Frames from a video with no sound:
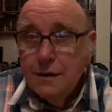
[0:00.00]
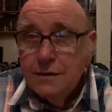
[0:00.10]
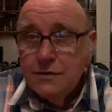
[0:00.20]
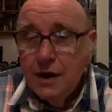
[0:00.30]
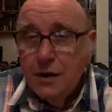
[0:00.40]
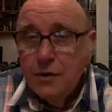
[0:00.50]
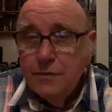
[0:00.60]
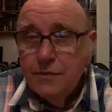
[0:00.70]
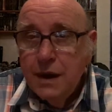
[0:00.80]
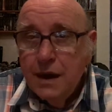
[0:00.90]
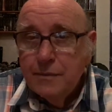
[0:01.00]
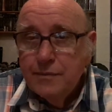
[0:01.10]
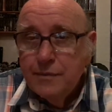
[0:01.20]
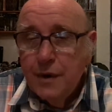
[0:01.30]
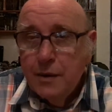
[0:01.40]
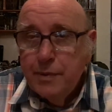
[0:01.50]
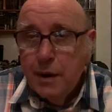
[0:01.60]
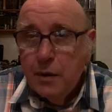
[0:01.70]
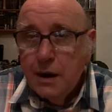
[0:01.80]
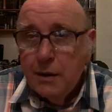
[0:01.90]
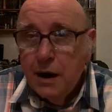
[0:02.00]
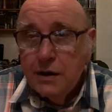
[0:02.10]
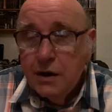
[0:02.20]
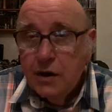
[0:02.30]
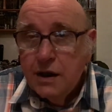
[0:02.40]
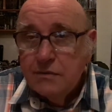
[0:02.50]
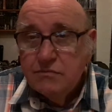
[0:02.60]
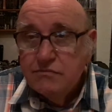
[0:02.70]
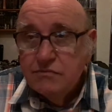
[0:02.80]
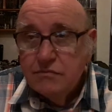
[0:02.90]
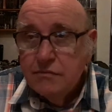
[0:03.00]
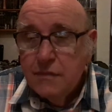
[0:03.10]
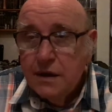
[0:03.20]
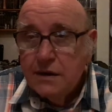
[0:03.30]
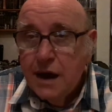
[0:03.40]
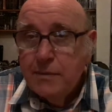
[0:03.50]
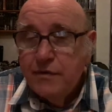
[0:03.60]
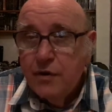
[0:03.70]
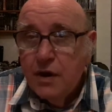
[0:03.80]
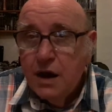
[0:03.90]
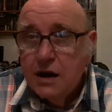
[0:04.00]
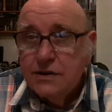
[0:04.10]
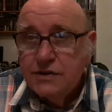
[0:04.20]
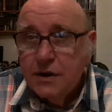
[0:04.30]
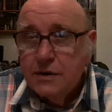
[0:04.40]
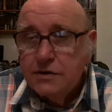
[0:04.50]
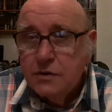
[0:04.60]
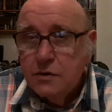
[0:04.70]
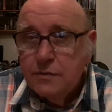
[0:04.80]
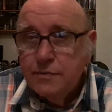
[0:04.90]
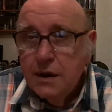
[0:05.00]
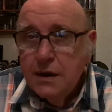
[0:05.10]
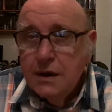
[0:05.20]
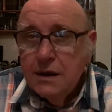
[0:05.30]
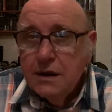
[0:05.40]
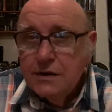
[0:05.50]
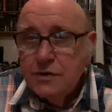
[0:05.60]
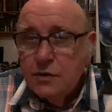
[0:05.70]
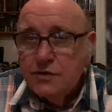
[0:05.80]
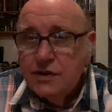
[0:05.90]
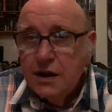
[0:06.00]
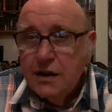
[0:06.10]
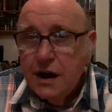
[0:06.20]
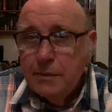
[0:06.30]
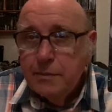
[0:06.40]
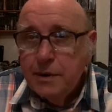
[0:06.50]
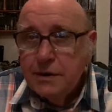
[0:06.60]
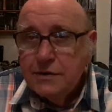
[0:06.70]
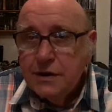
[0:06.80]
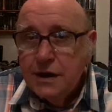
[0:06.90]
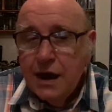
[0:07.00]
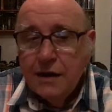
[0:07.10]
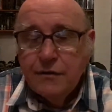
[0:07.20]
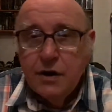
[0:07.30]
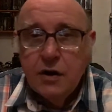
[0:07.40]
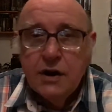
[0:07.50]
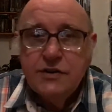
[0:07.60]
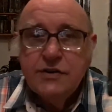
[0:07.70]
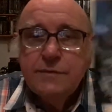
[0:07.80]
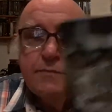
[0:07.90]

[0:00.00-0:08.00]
So yeah, I picked one up. I only got it the day before last, so it's all sealed up. But yeah, very nice